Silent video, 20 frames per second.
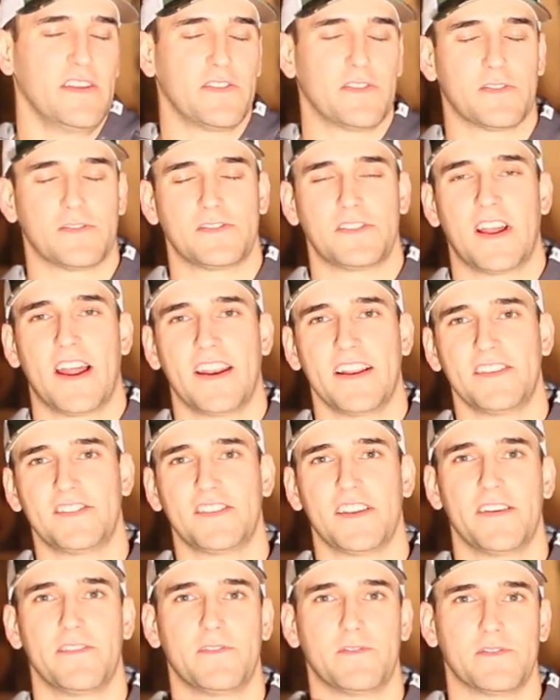throws
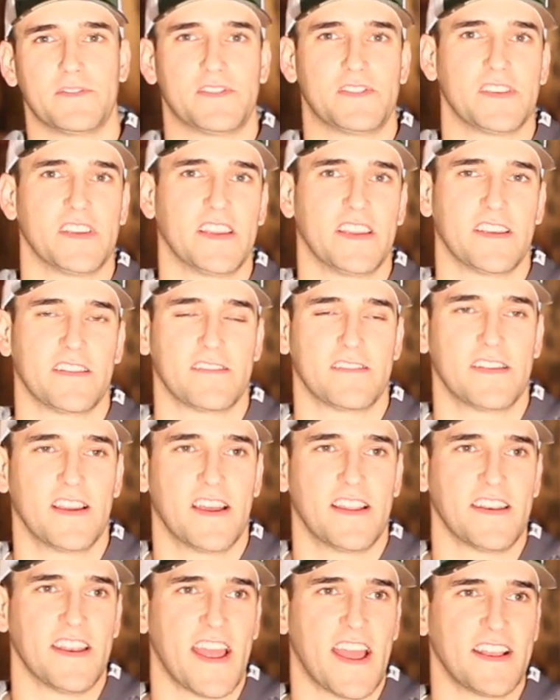97 with sink,
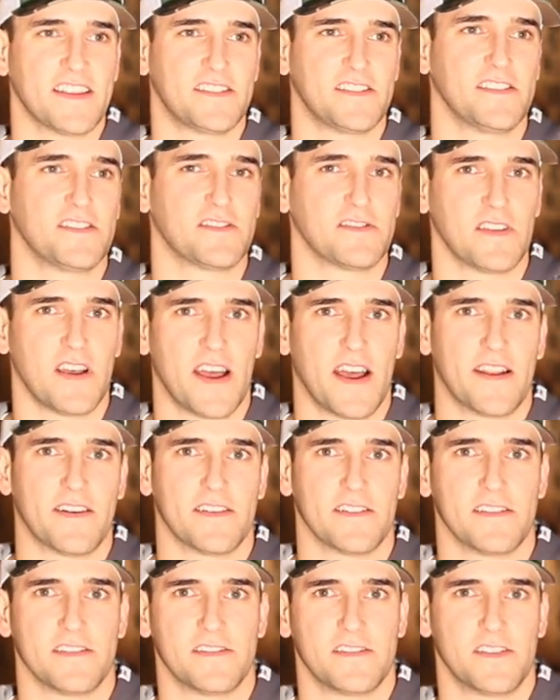got a nasty
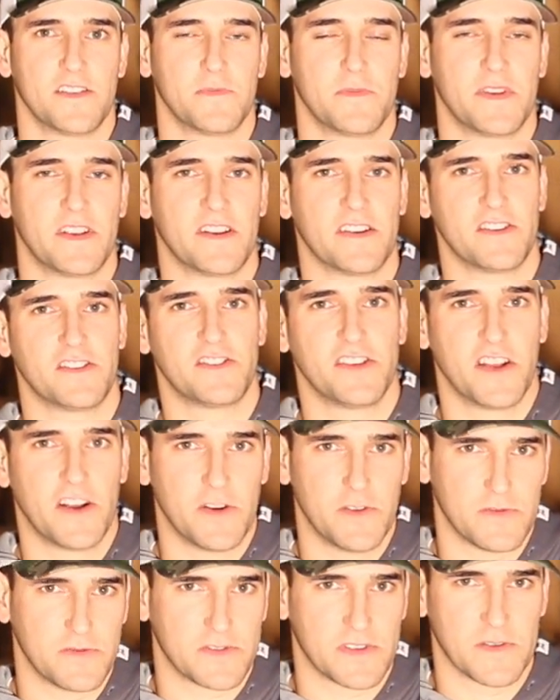slider. He's going to be in the
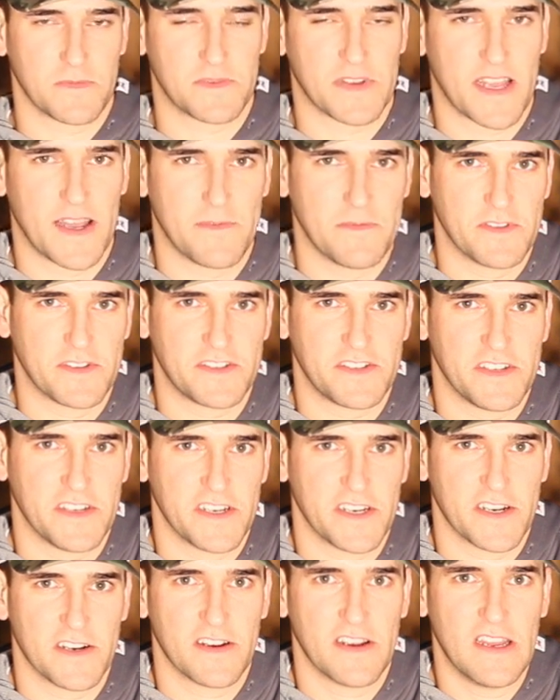show sometime this
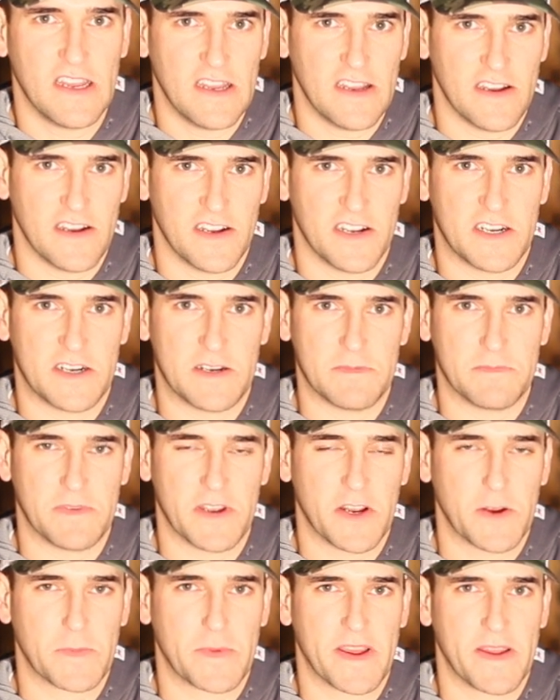year.
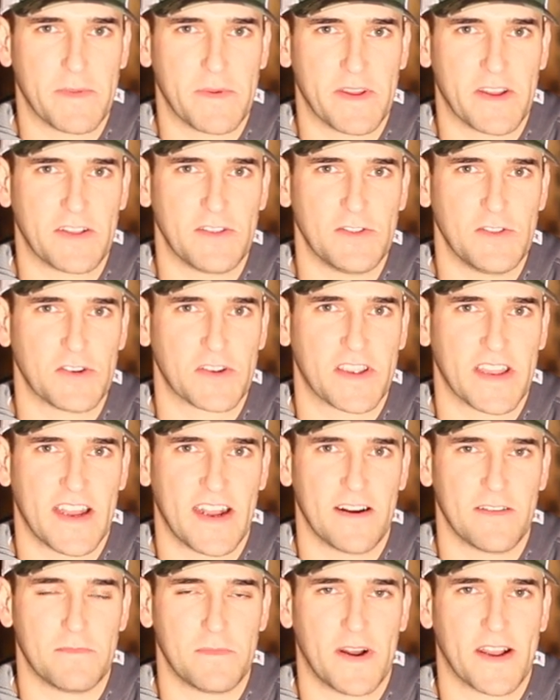Everybody be on the
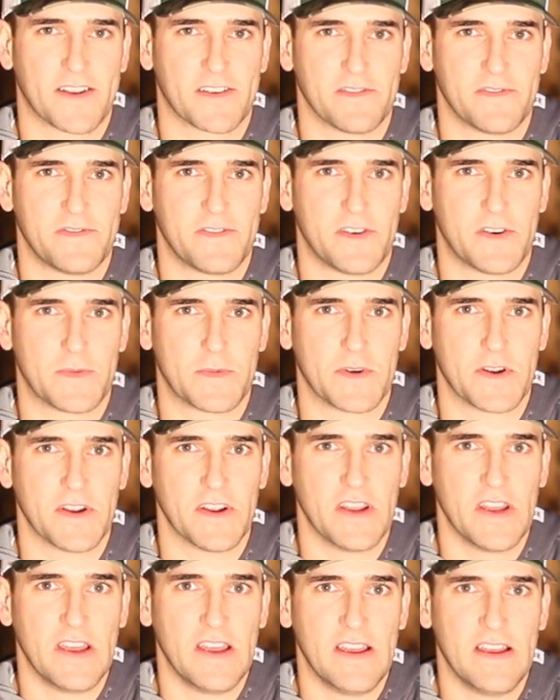lookout, Michael Fulmer.
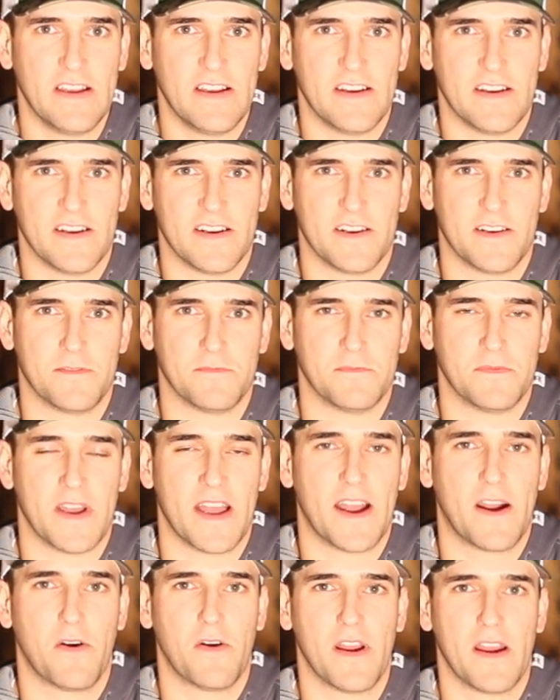
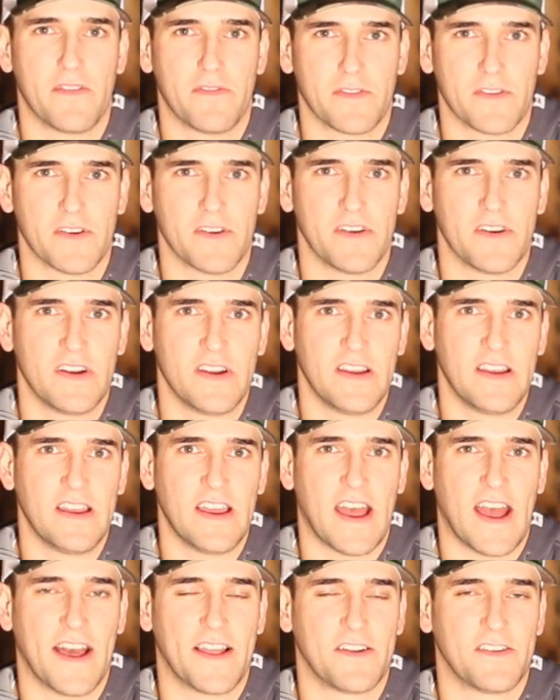However,
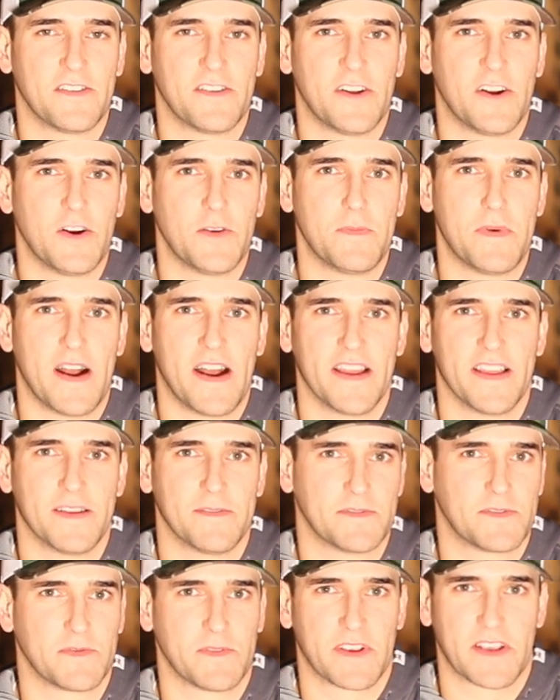I don't know about
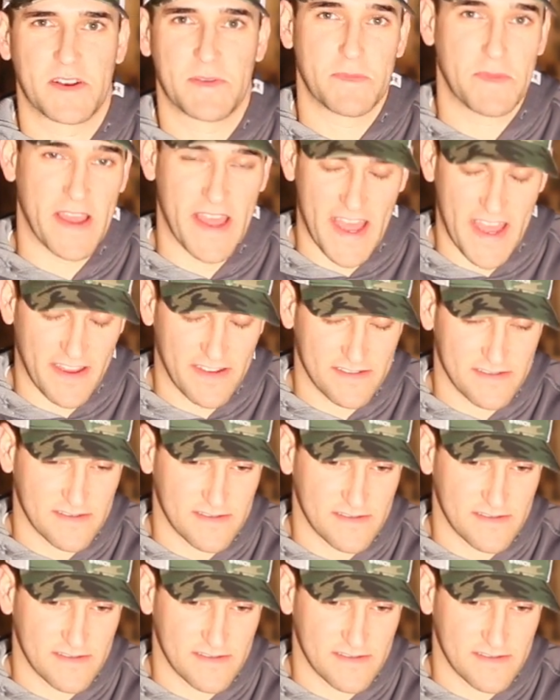him swinging a bat.